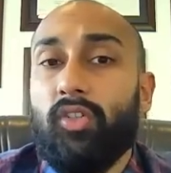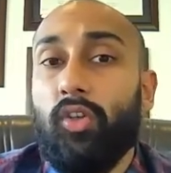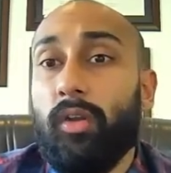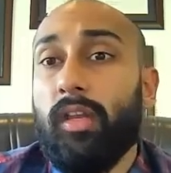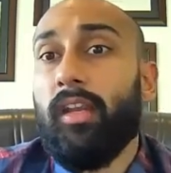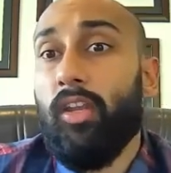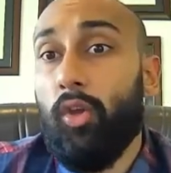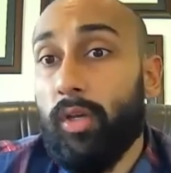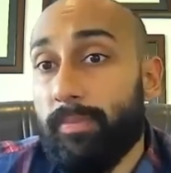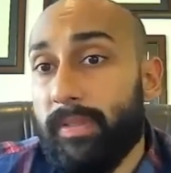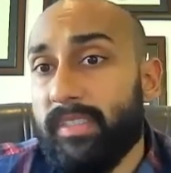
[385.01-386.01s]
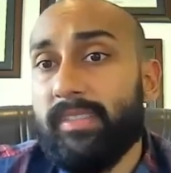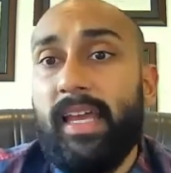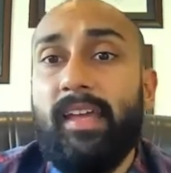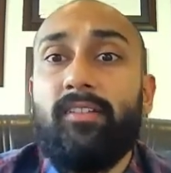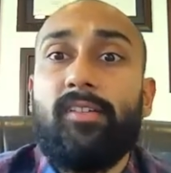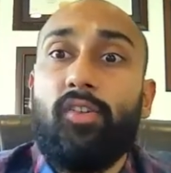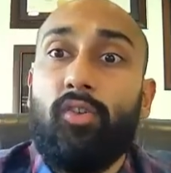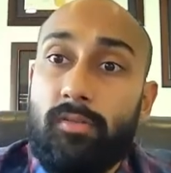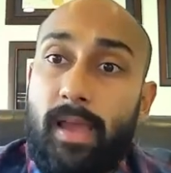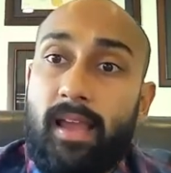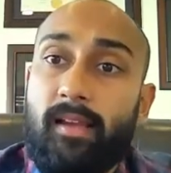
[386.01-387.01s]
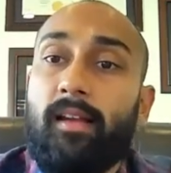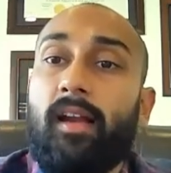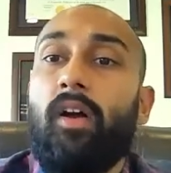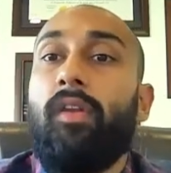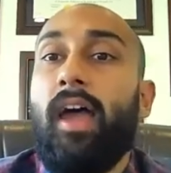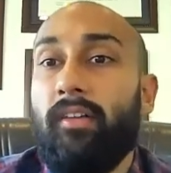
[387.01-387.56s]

So you can get a US business address, US bank account,